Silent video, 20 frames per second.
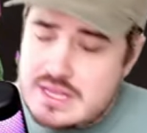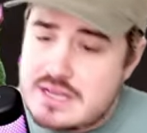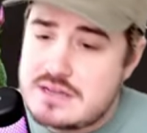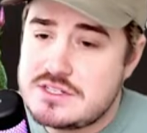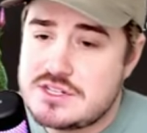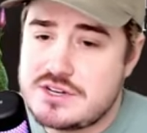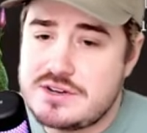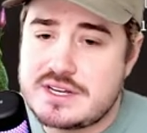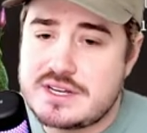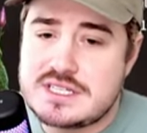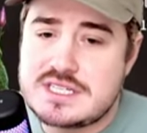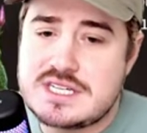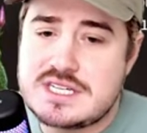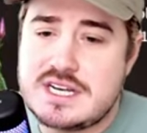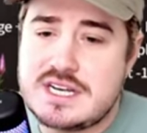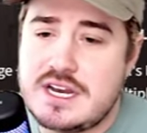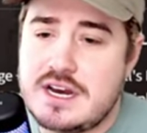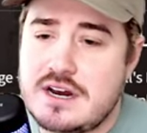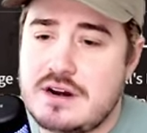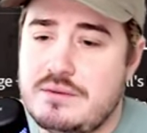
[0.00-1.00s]
So you can
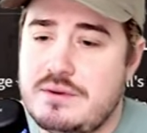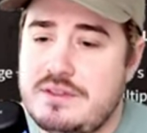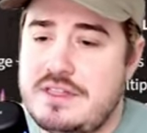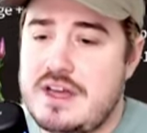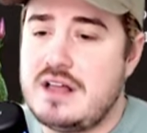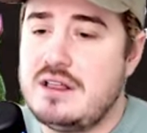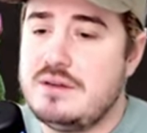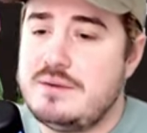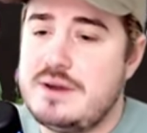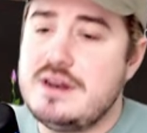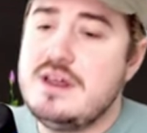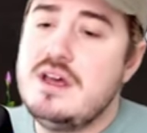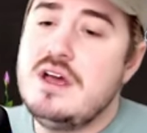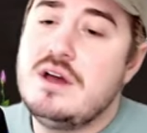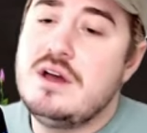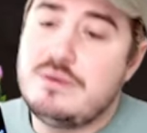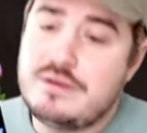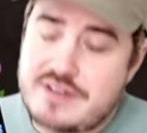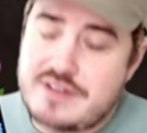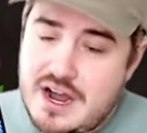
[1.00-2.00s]
see here with Elowyn,
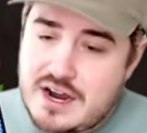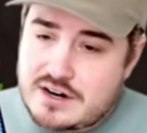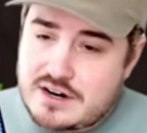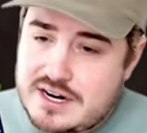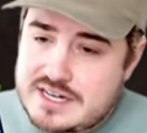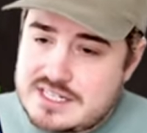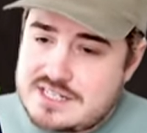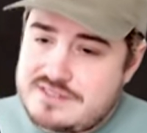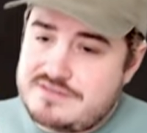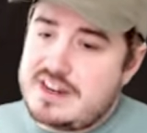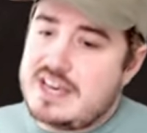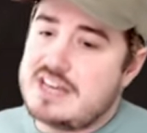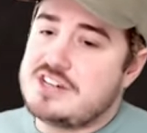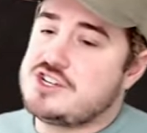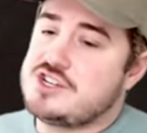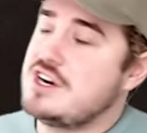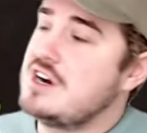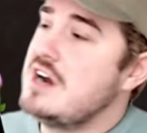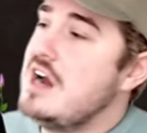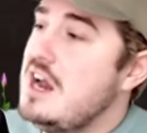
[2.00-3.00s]
we've got Grace of
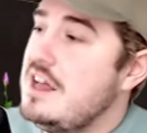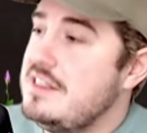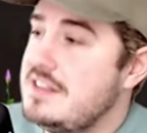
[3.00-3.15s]
Nature.